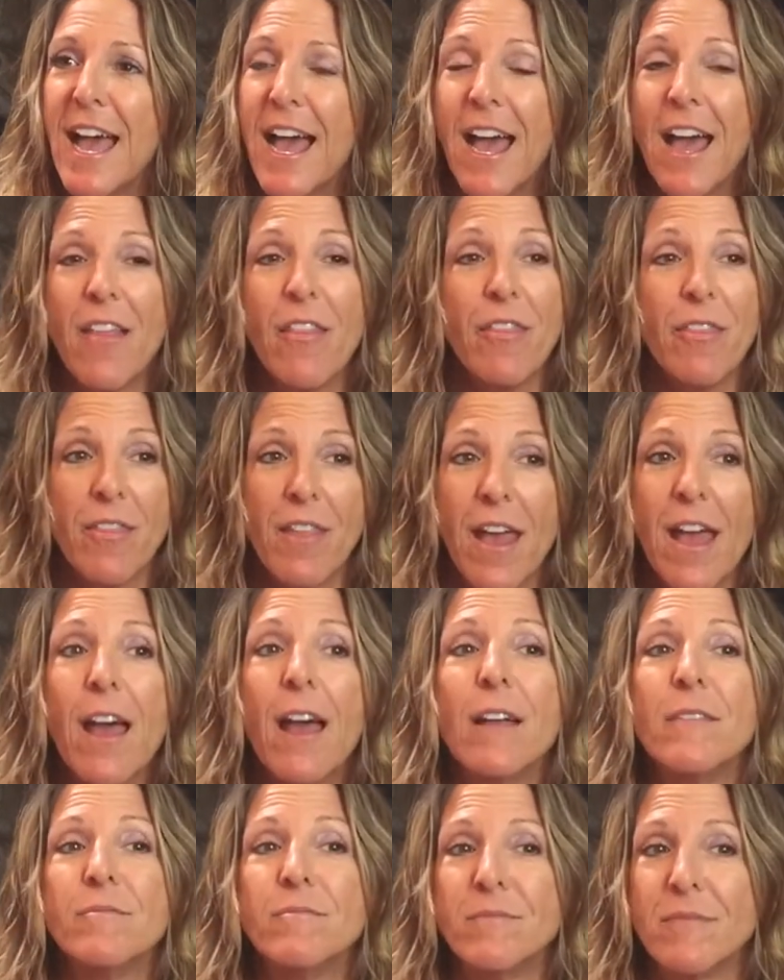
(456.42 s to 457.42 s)
and
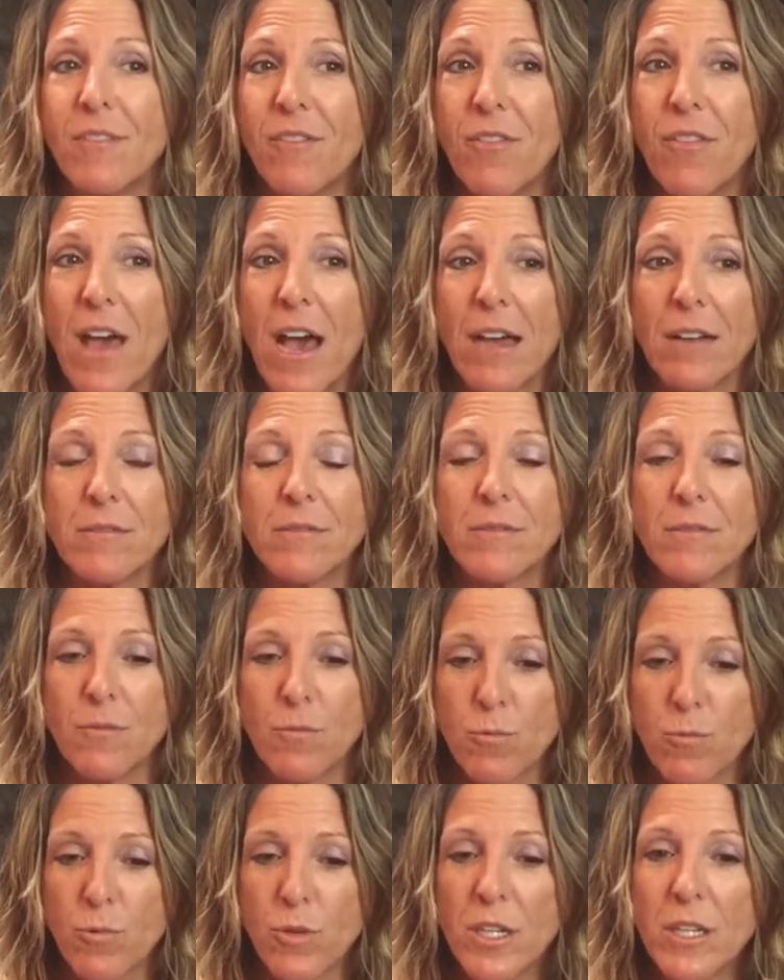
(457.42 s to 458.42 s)
and that
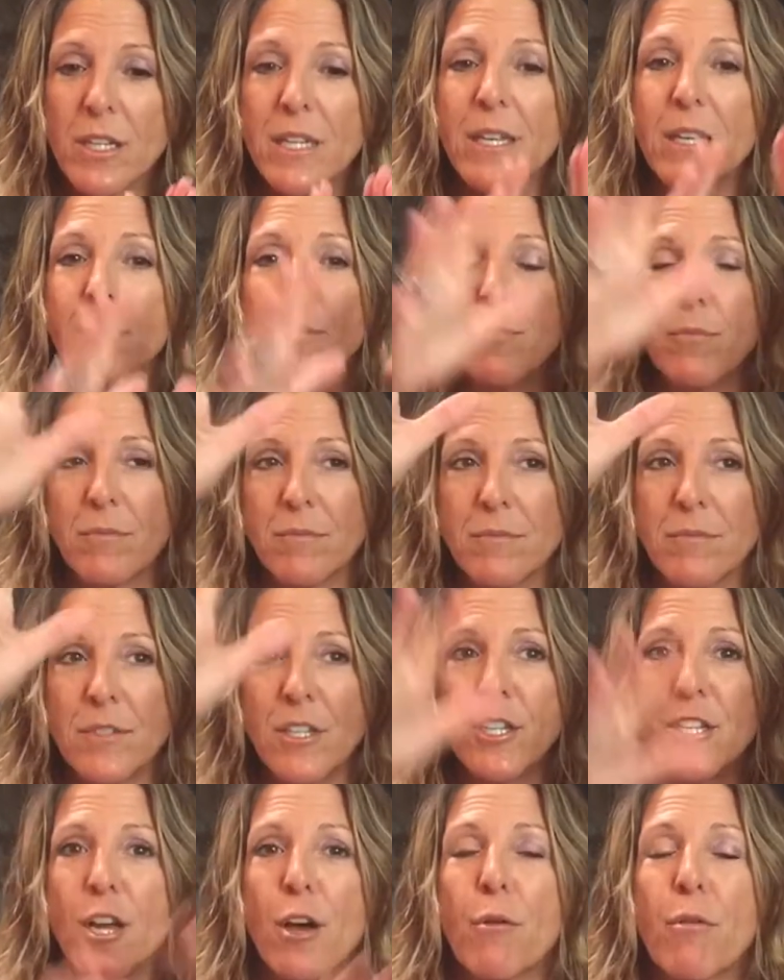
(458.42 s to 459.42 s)
really
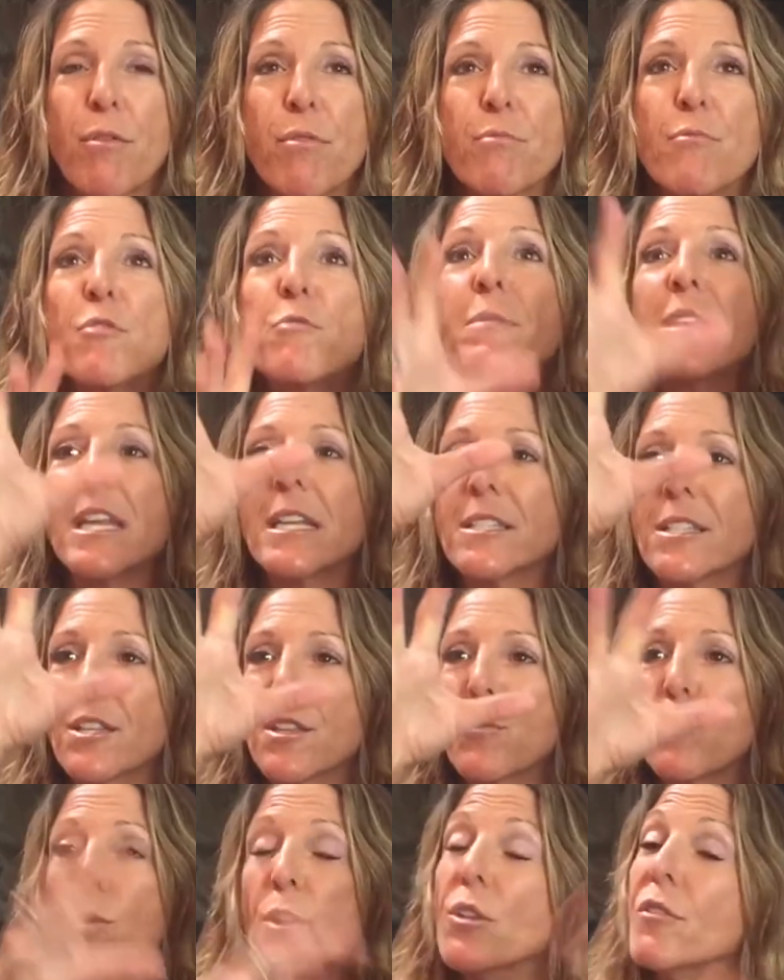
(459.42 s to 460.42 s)
you know, threw me into
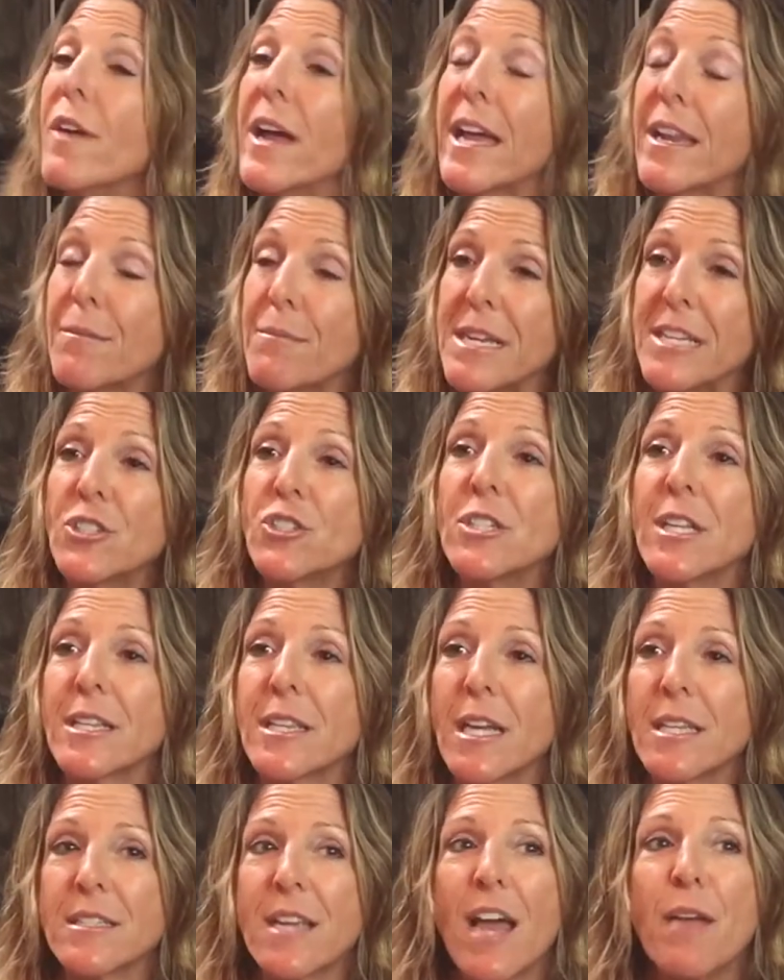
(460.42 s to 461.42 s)
the world of animation
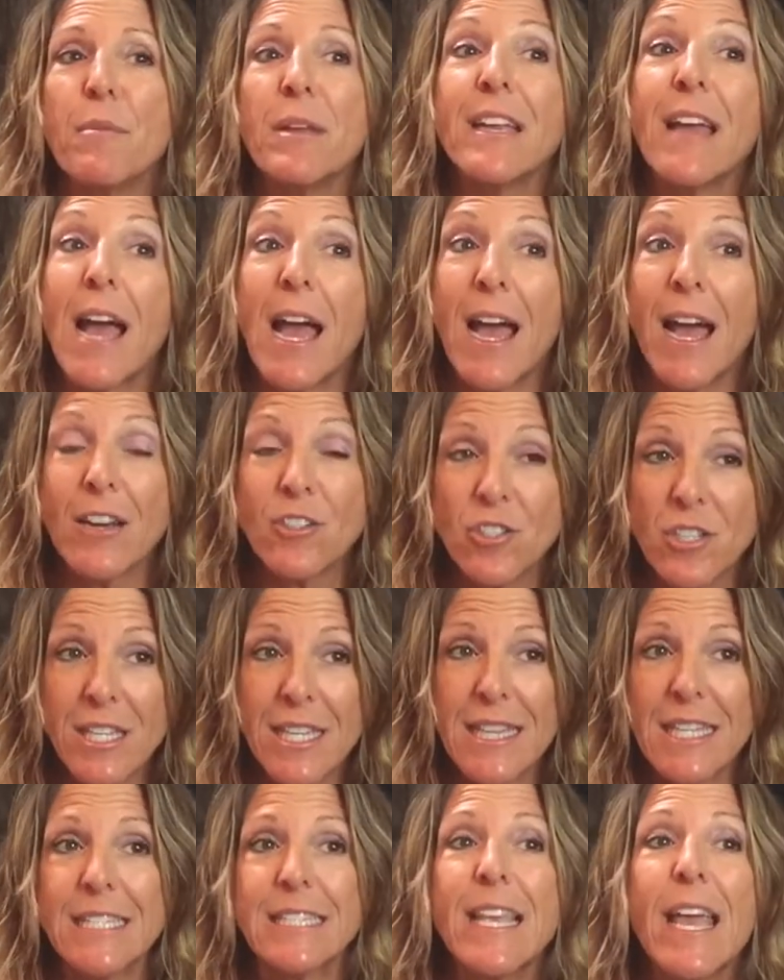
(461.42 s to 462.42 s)
at that time.
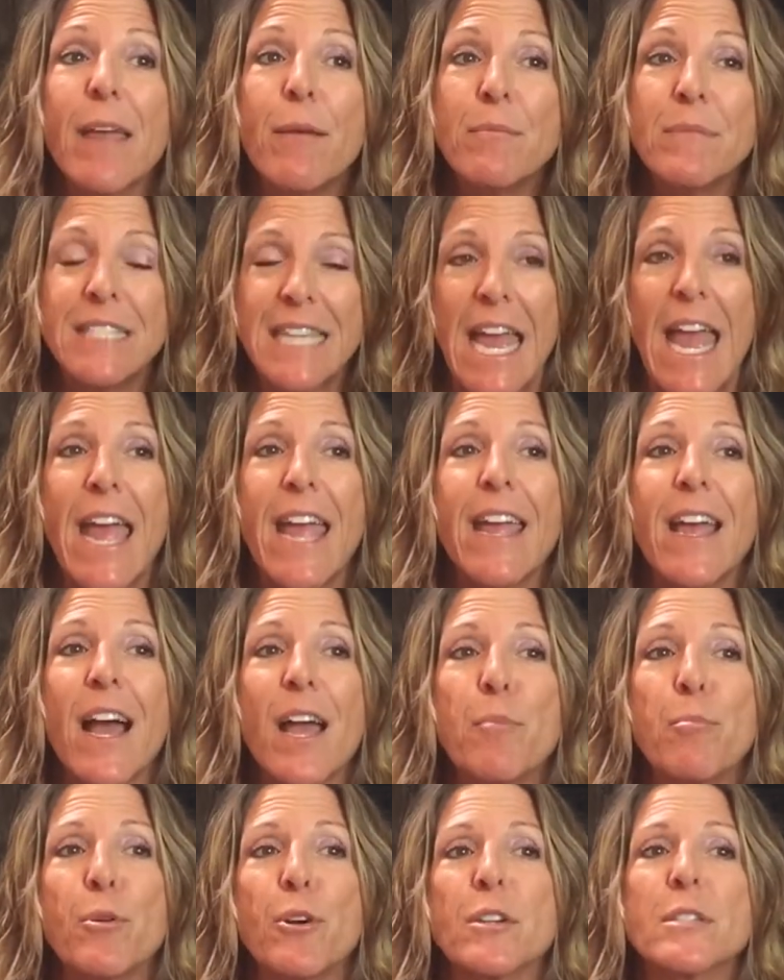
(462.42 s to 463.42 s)
Actually, in the same day,
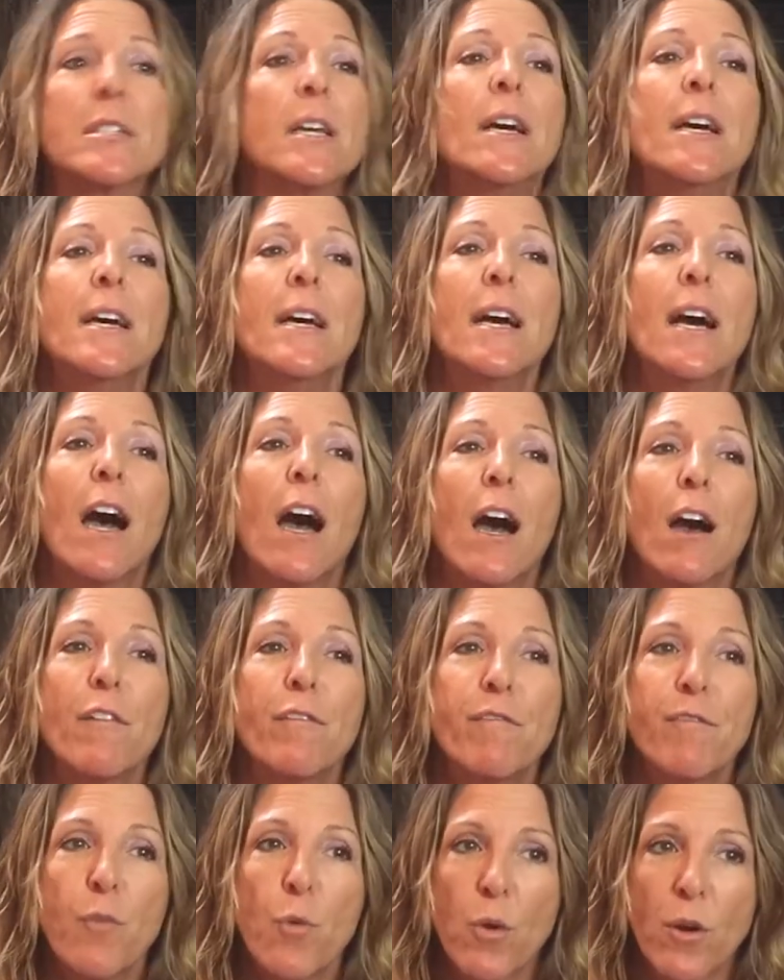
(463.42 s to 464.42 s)
I booked a
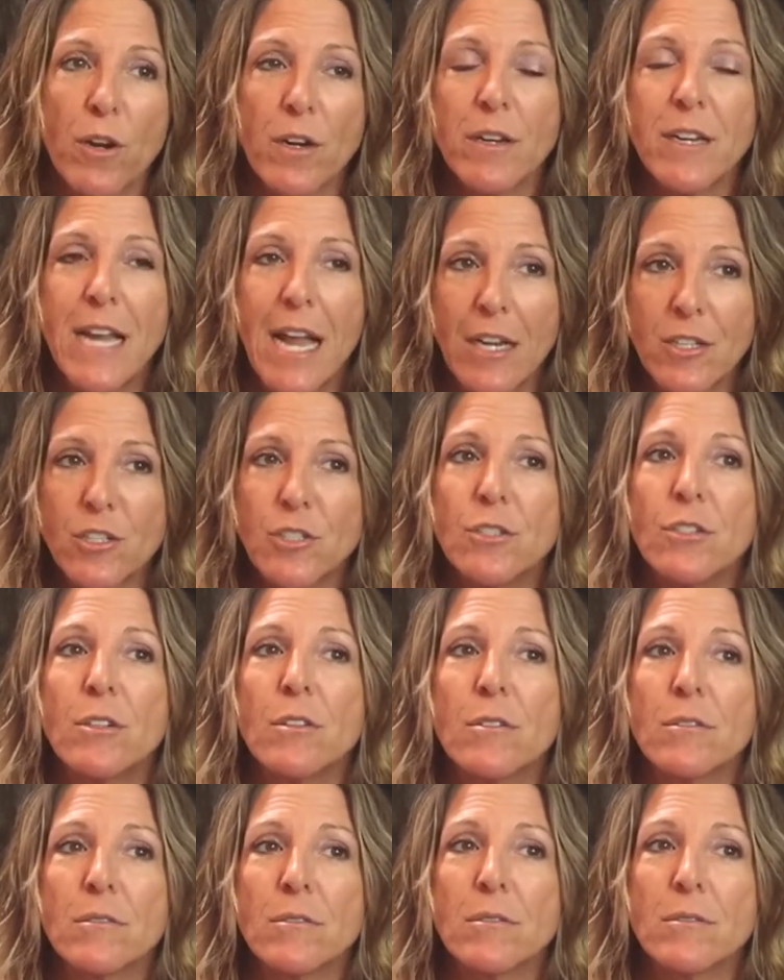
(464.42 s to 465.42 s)
Ford
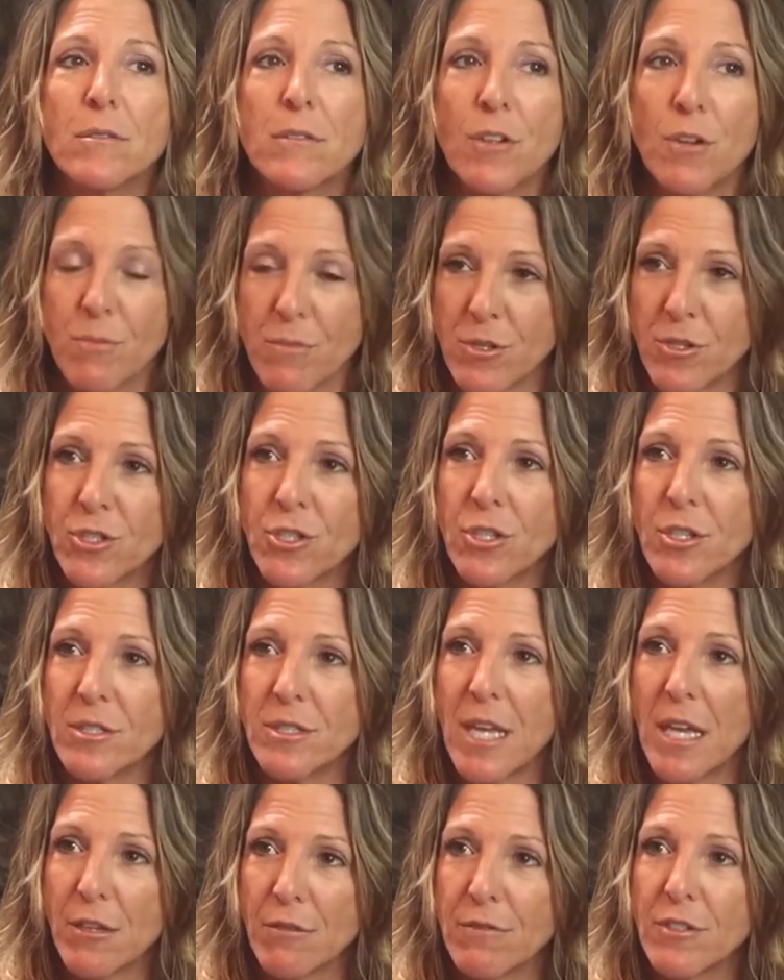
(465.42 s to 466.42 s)
National commercial,
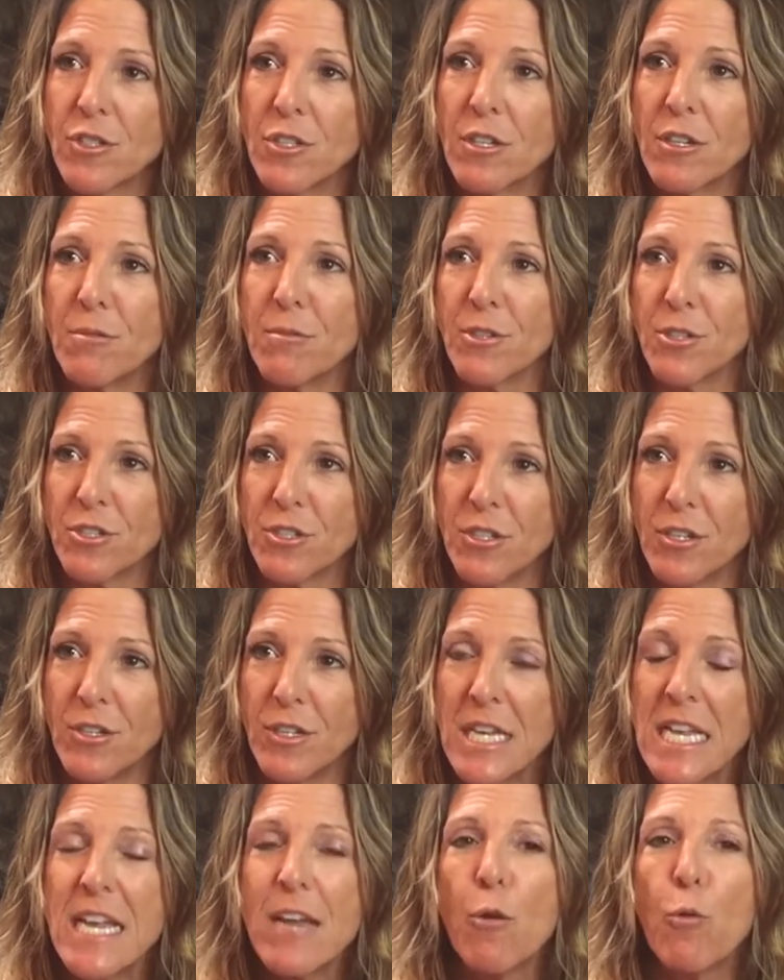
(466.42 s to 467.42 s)
television
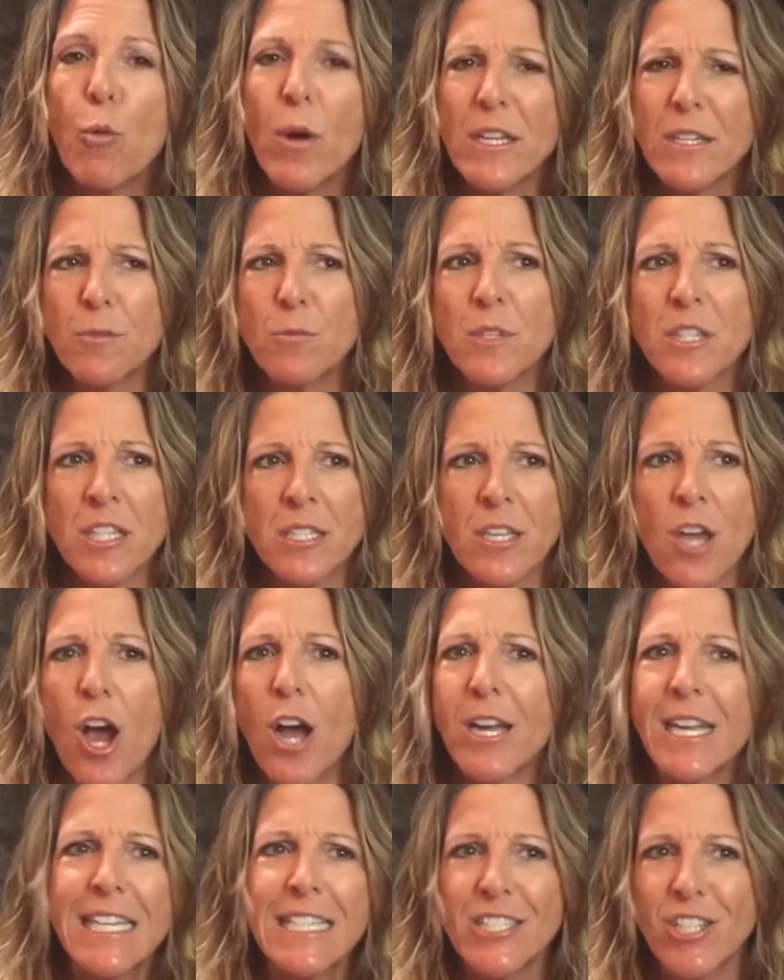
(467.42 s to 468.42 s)
commercial, one with the
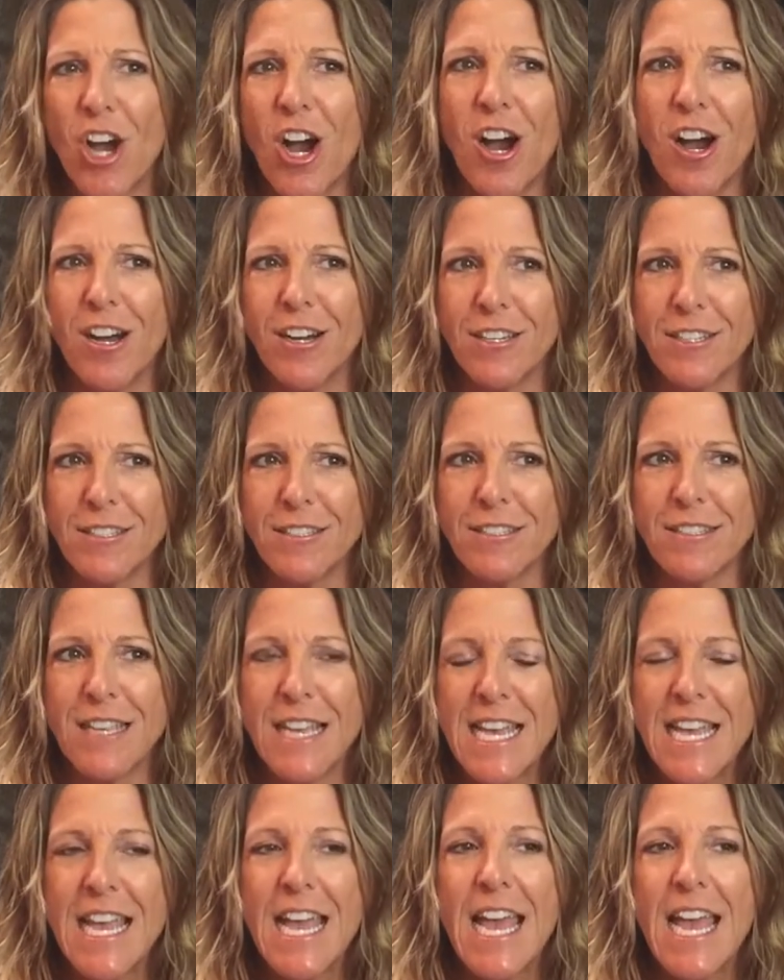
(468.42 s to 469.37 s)
talking dogs,